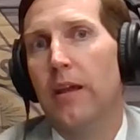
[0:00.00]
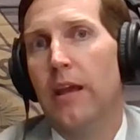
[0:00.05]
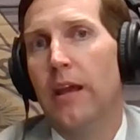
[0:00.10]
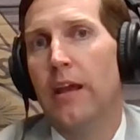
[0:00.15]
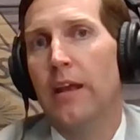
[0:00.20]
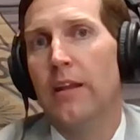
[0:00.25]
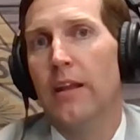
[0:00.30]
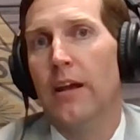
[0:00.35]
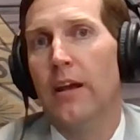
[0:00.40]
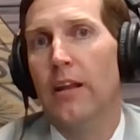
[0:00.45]

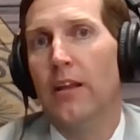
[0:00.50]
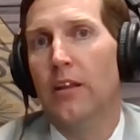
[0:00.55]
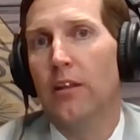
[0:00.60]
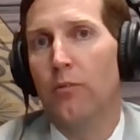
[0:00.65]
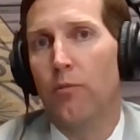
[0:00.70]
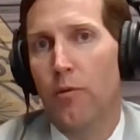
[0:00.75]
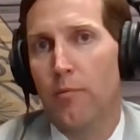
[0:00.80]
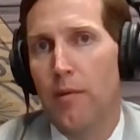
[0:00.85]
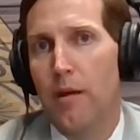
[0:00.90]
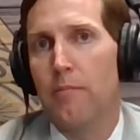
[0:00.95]
And
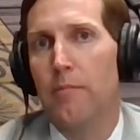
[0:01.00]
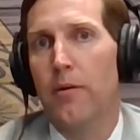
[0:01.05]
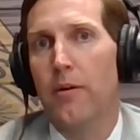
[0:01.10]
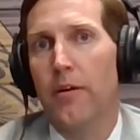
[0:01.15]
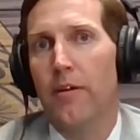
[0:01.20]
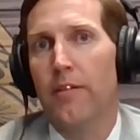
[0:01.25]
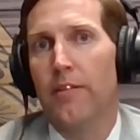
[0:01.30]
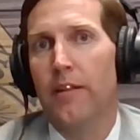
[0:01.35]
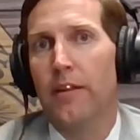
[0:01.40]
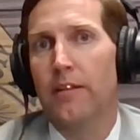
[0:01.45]
you
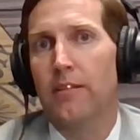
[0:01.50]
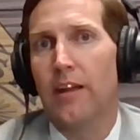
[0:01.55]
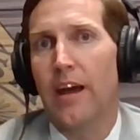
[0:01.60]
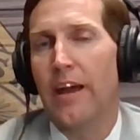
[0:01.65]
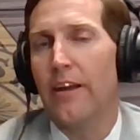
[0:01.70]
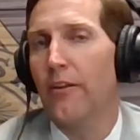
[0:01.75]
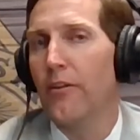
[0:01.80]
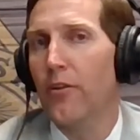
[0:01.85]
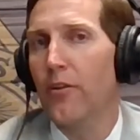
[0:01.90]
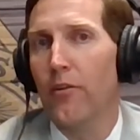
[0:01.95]
remember that
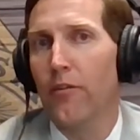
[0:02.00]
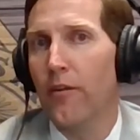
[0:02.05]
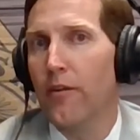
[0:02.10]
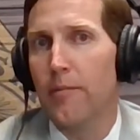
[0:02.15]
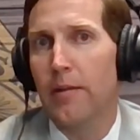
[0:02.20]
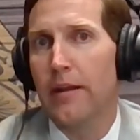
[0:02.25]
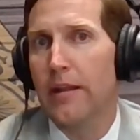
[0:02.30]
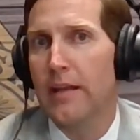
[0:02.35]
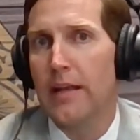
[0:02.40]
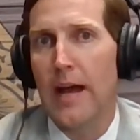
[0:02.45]
I don't know
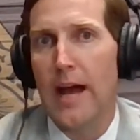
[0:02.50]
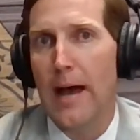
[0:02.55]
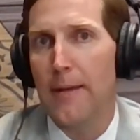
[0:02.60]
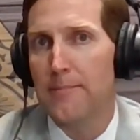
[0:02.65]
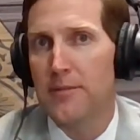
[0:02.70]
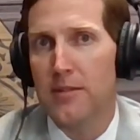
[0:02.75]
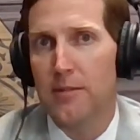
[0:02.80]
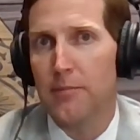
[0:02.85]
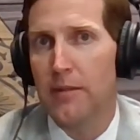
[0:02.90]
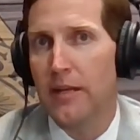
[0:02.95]
very many
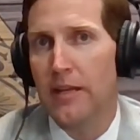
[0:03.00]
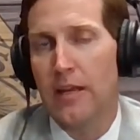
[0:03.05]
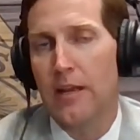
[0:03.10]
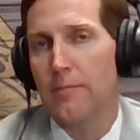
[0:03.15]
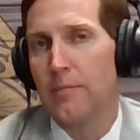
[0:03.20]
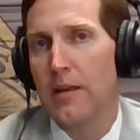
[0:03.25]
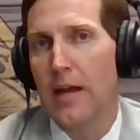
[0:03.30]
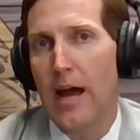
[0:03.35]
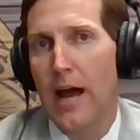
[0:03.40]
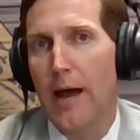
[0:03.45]
cops that
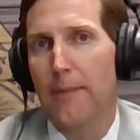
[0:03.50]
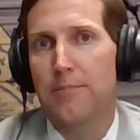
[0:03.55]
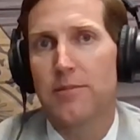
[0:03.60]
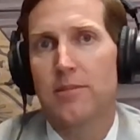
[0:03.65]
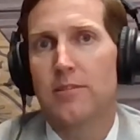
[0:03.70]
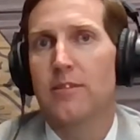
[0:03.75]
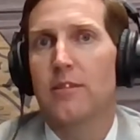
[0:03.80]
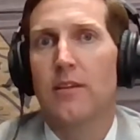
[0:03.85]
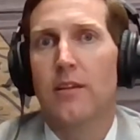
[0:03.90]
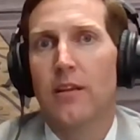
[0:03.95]
became
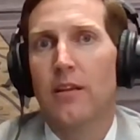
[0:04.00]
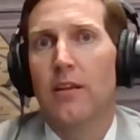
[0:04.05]
cops,